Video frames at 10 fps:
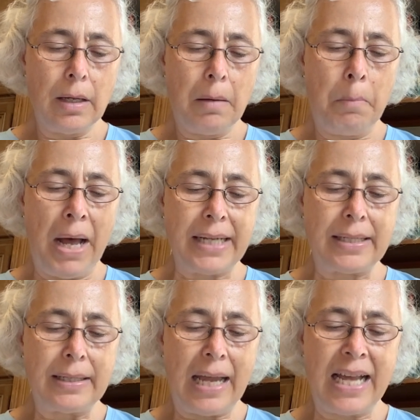But
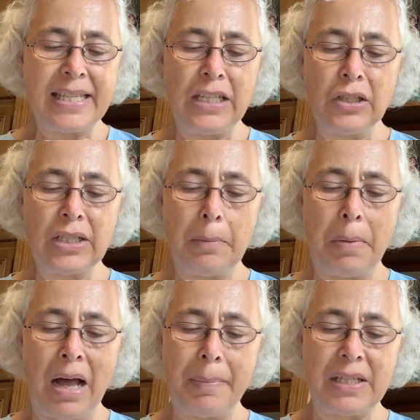as he looked at
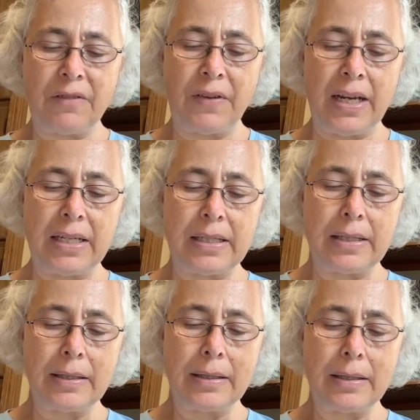Bobby's face,
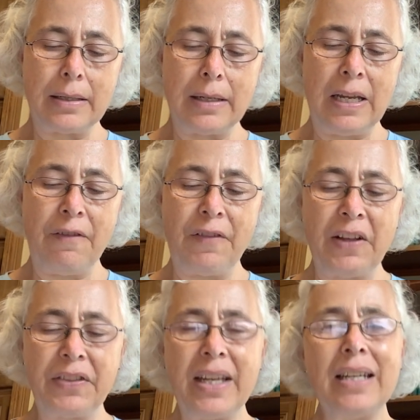he
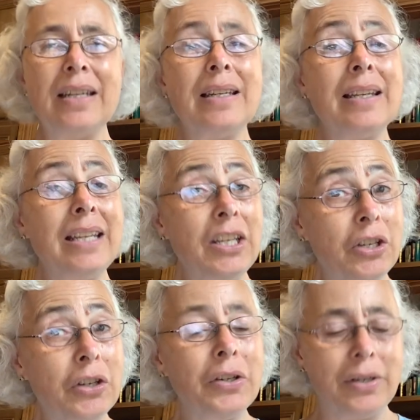felt that he
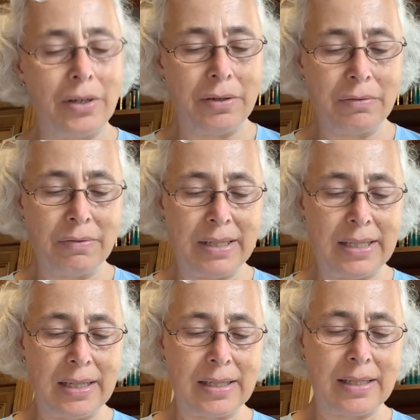could
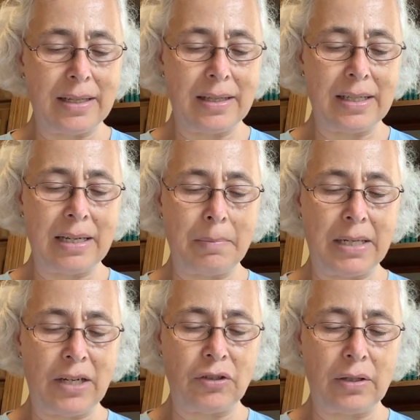resist the
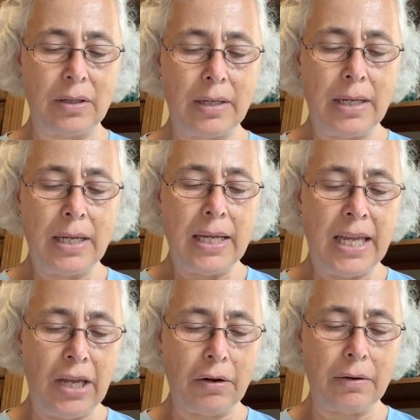temptation.
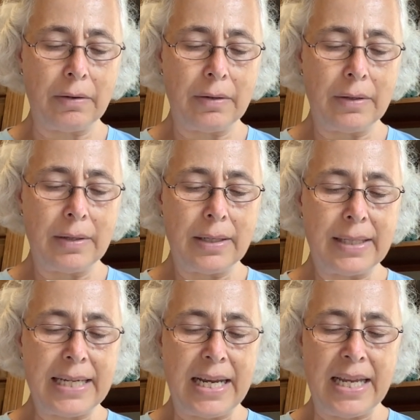"Here,"
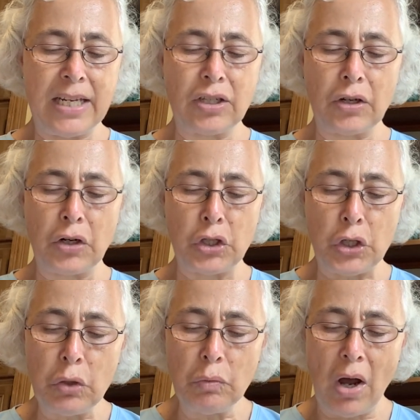said he to her,
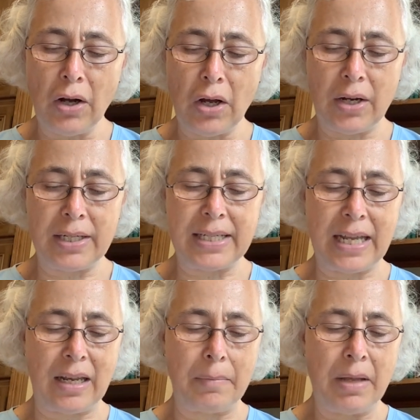"you run on and
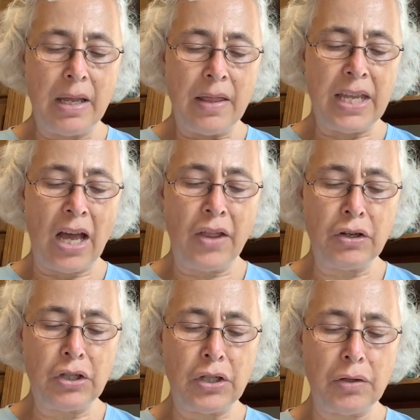tell him. The other
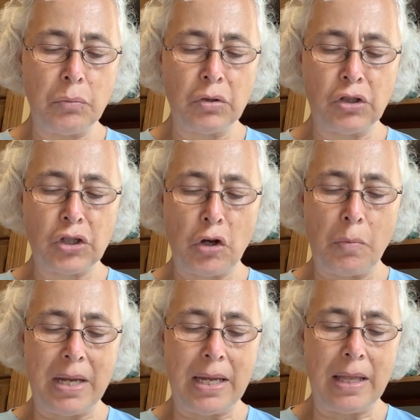2 will show
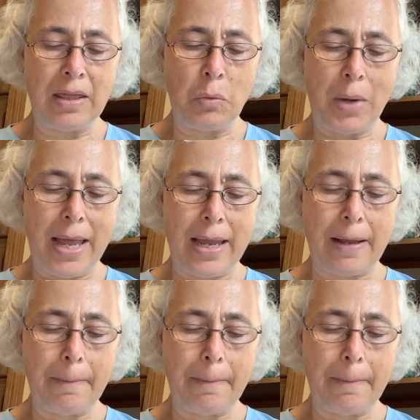me the way."